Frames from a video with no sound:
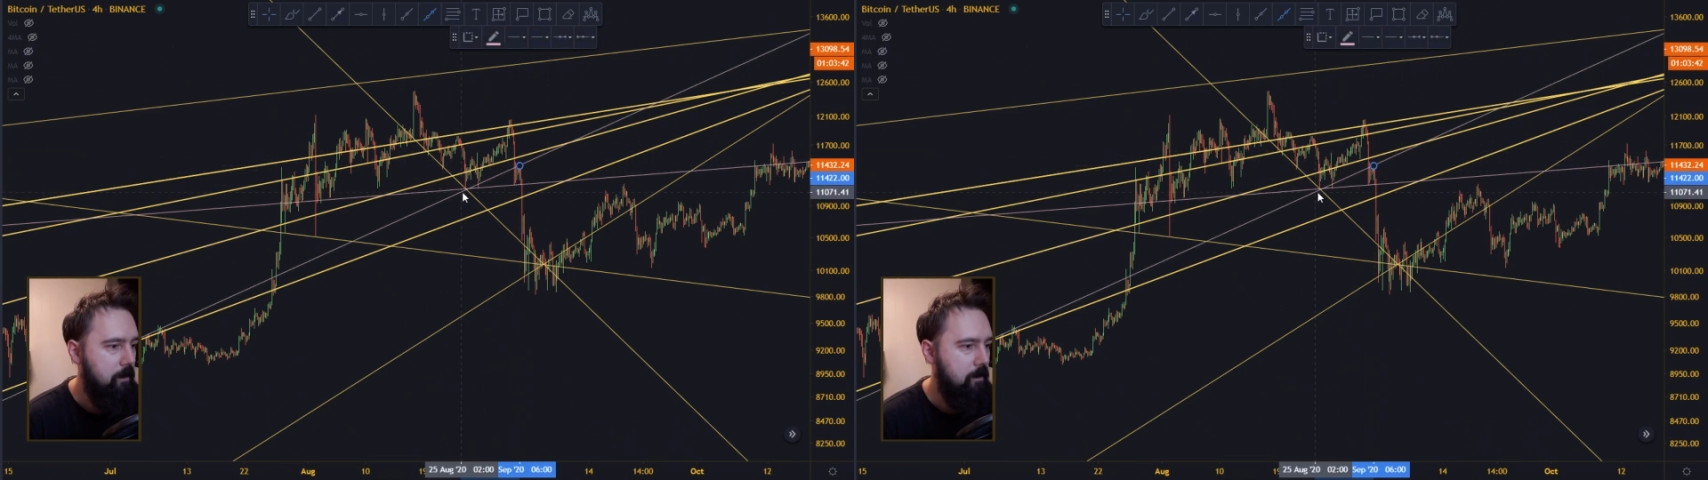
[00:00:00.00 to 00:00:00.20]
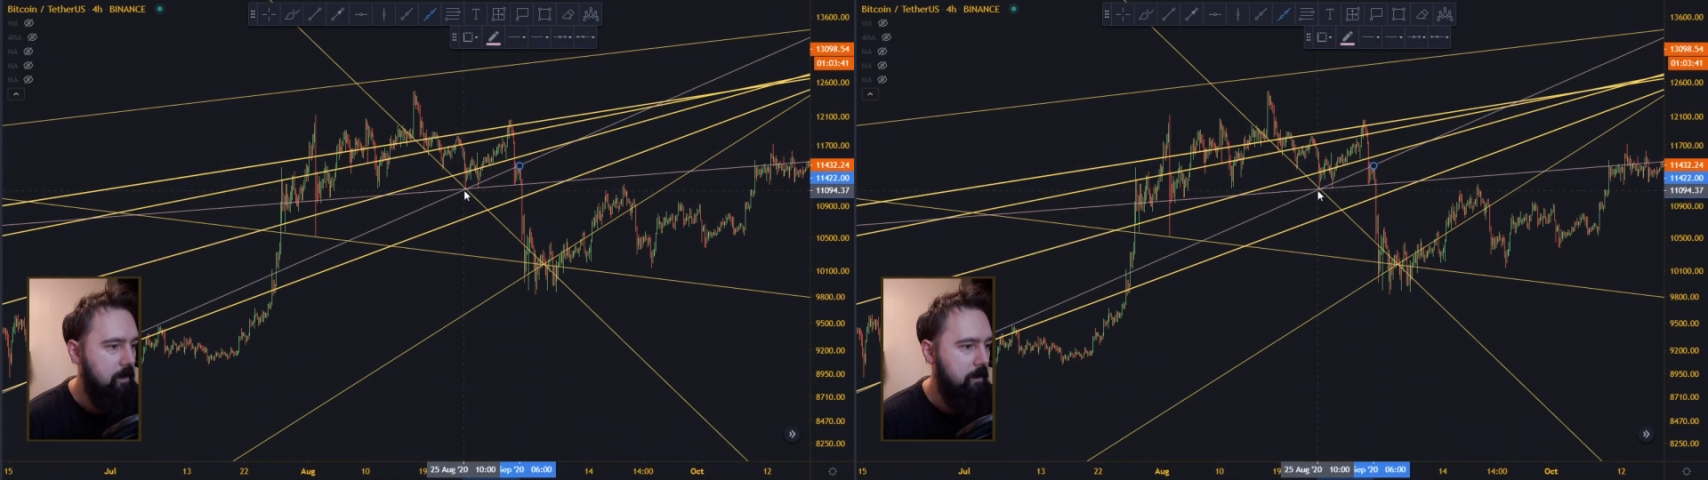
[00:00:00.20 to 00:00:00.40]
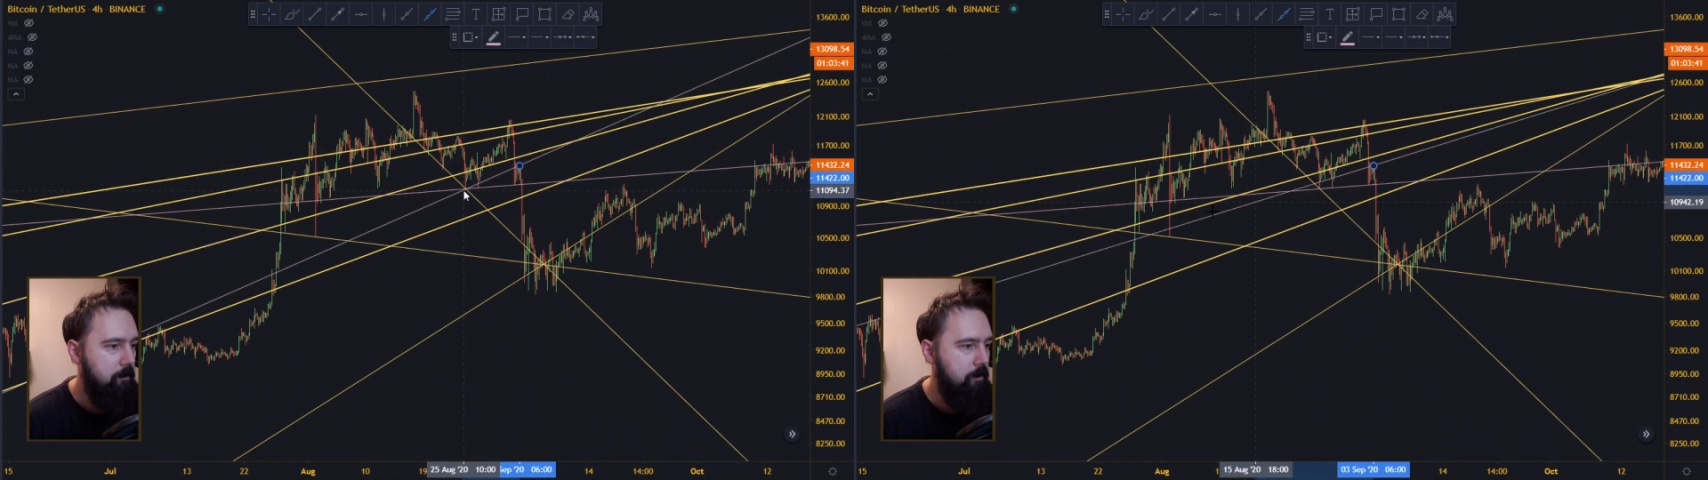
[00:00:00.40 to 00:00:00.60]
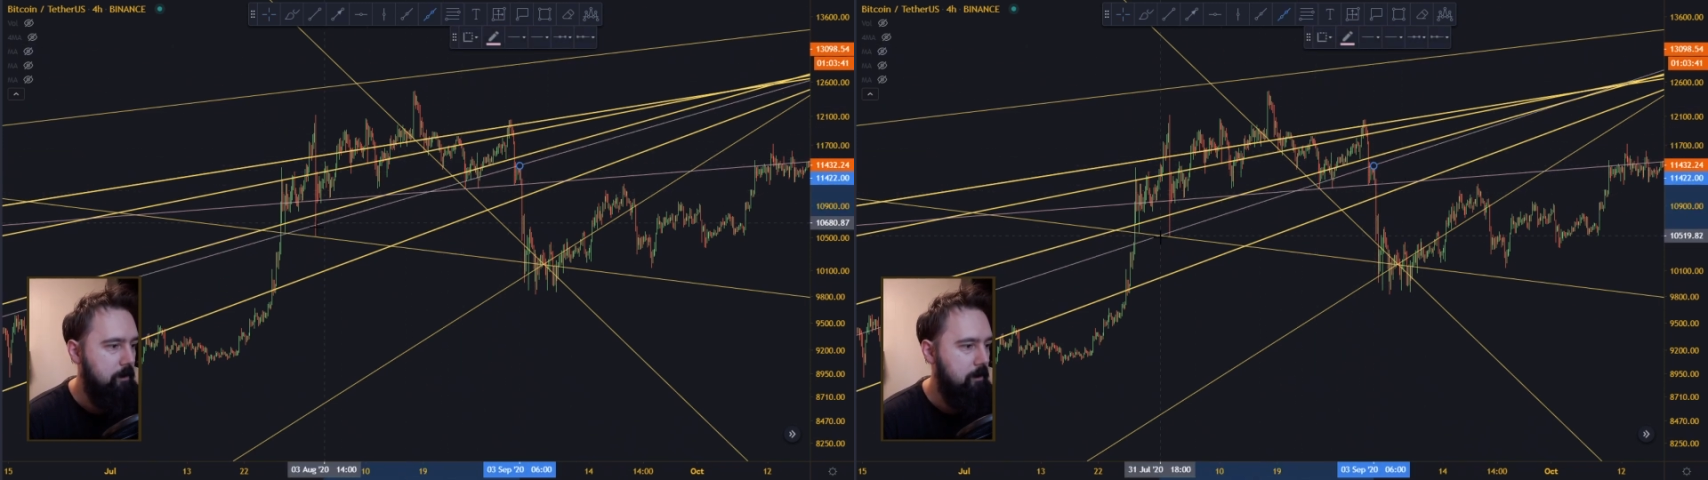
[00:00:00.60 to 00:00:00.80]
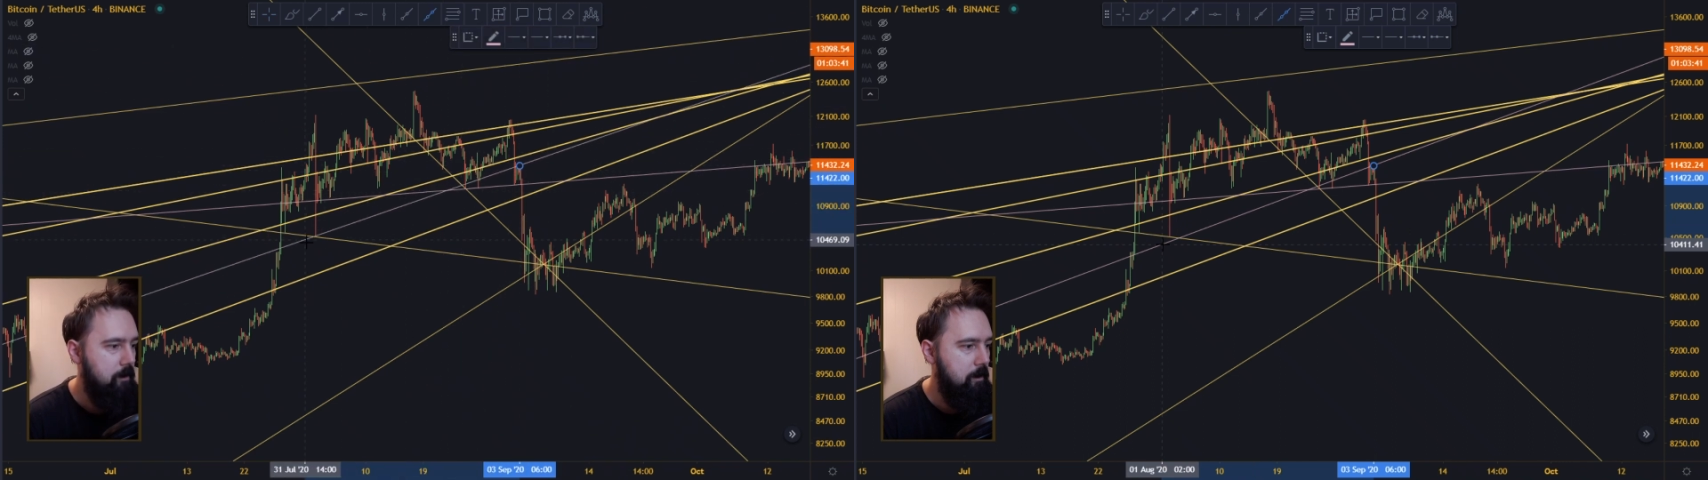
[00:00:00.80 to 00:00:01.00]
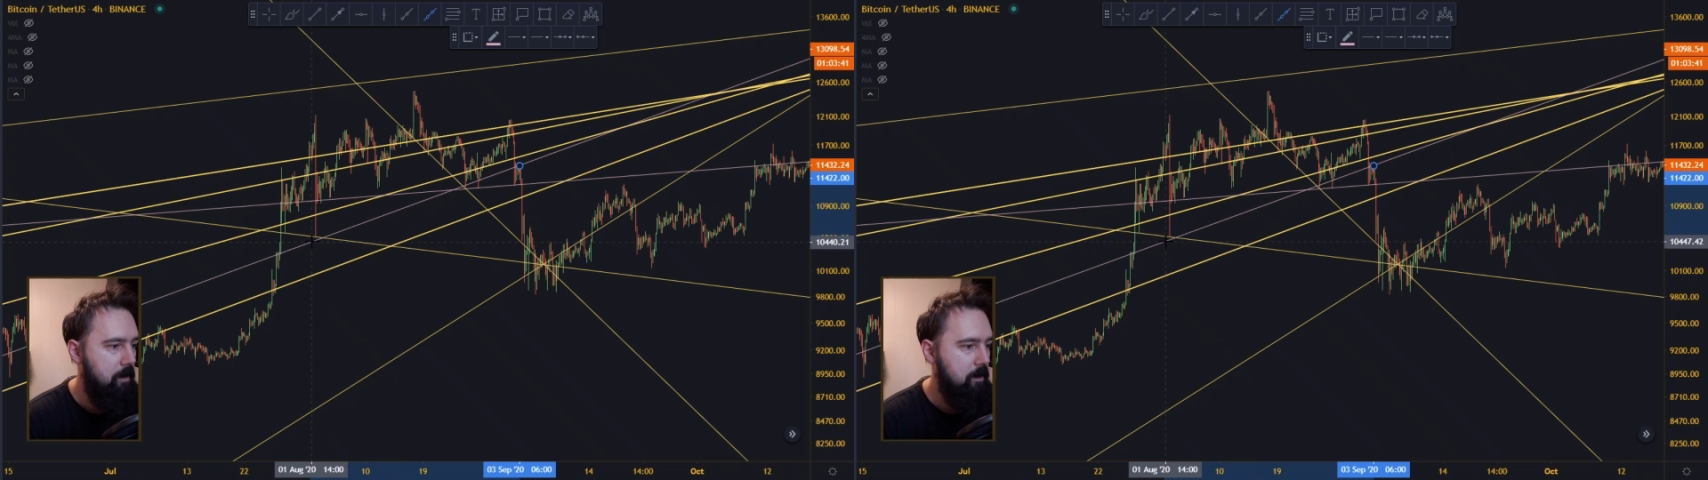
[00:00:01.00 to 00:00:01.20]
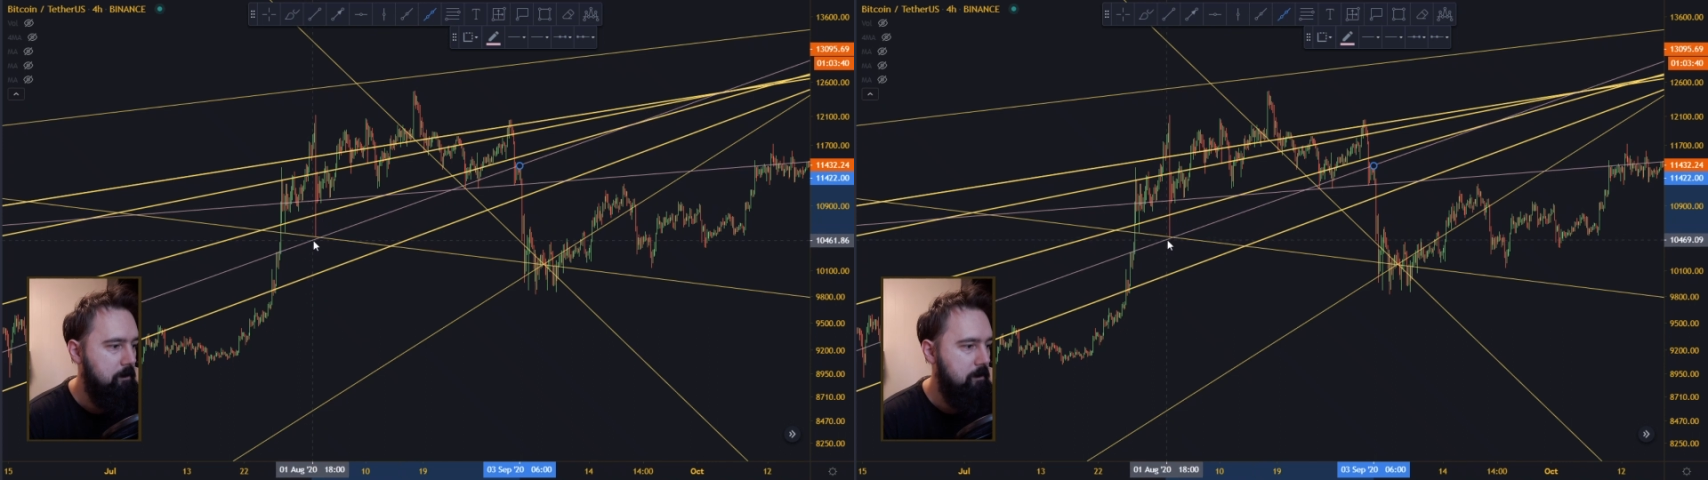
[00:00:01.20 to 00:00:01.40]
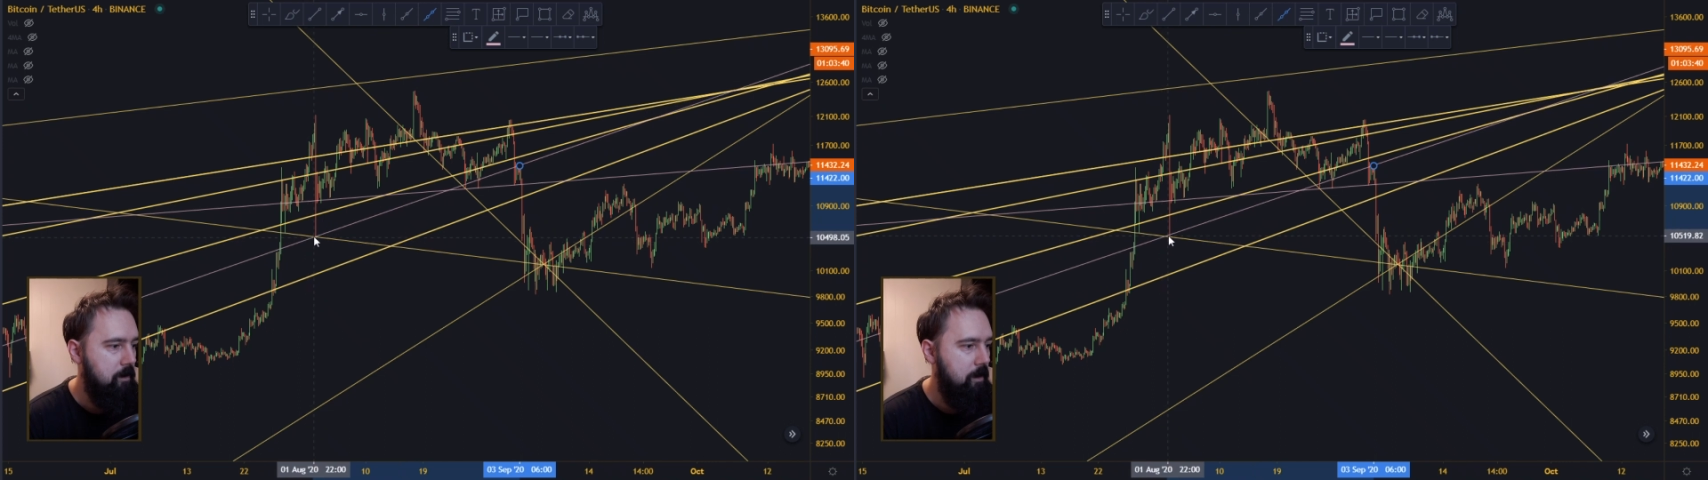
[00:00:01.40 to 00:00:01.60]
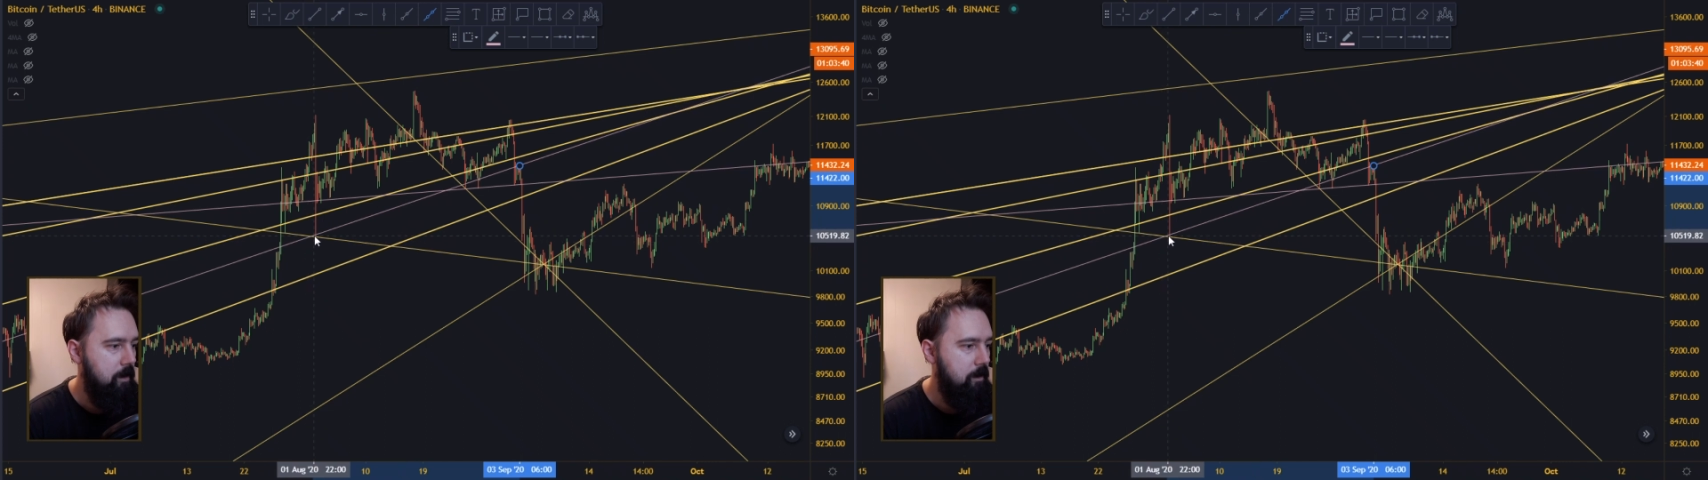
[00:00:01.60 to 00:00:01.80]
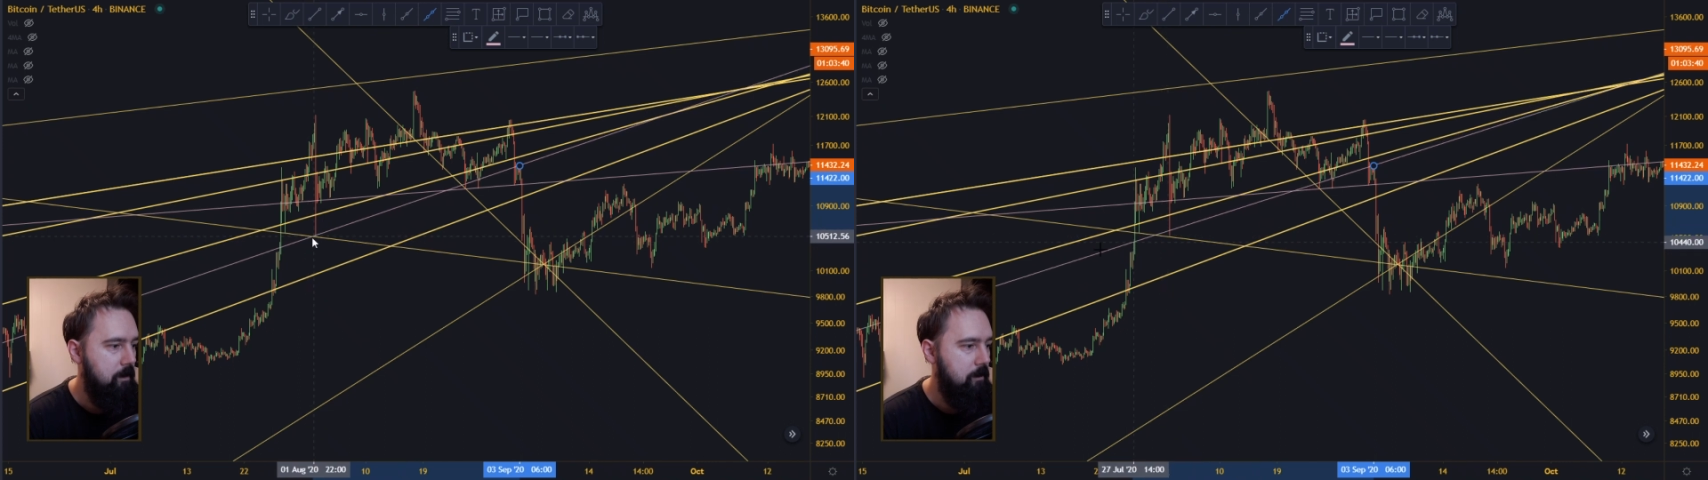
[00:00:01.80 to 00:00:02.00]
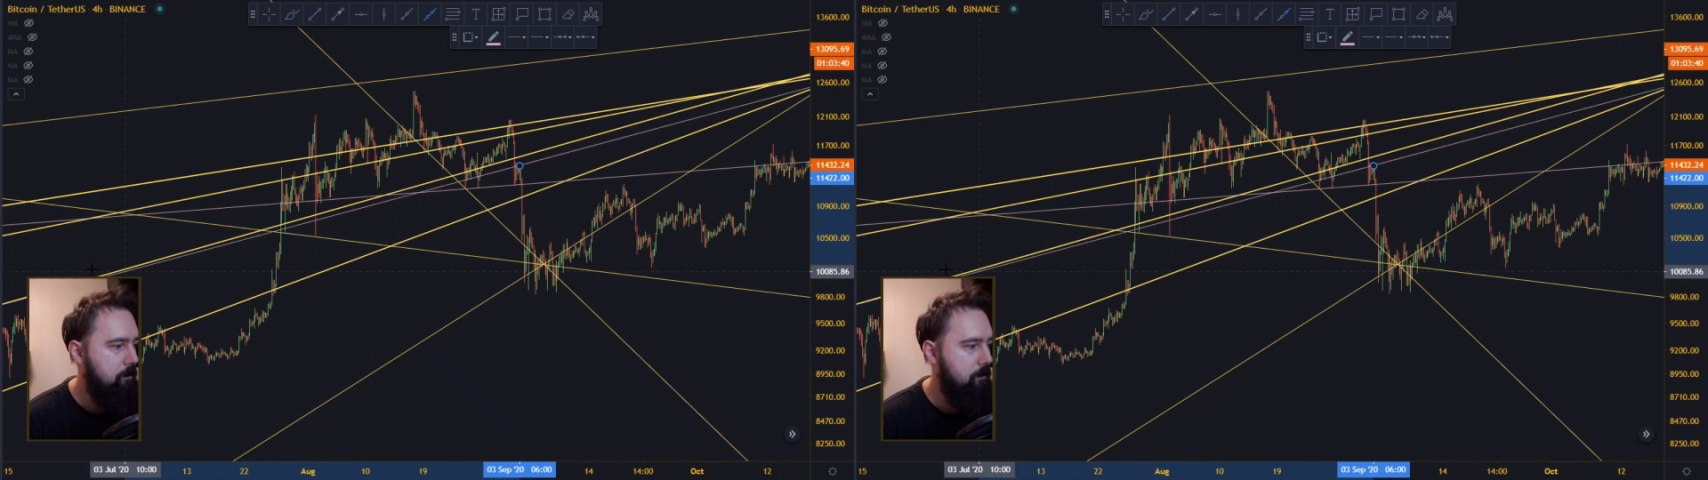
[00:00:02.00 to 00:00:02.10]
The top, the bottom here.